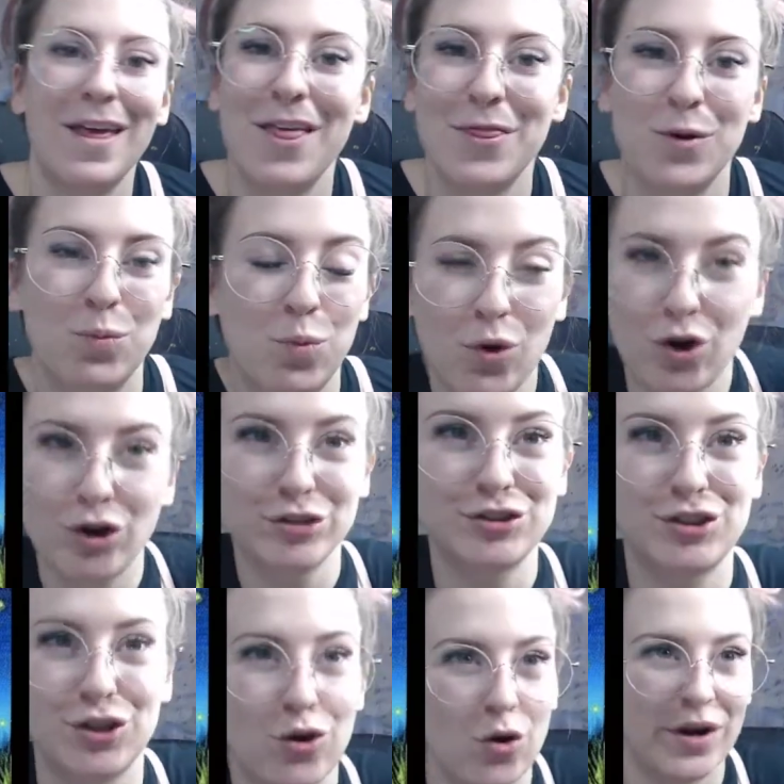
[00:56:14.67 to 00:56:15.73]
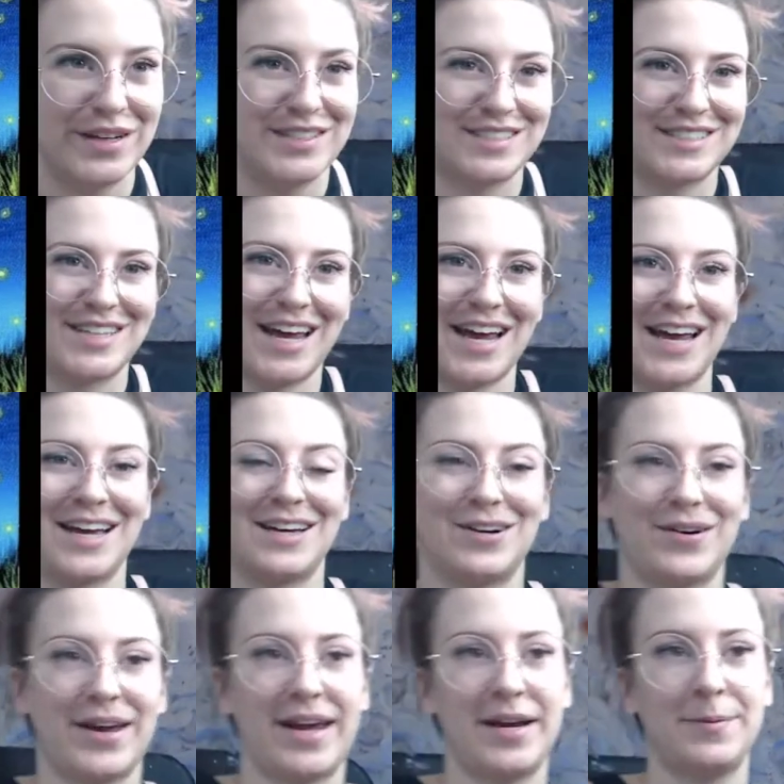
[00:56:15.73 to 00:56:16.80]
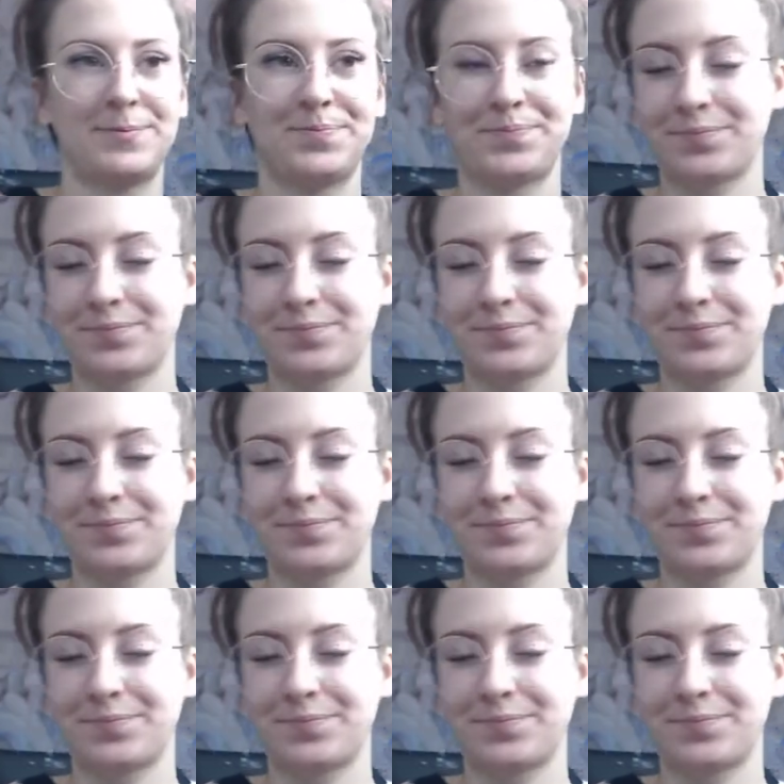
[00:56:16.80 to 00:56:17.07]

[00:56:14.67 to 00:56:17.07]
the world's your oyster, okay?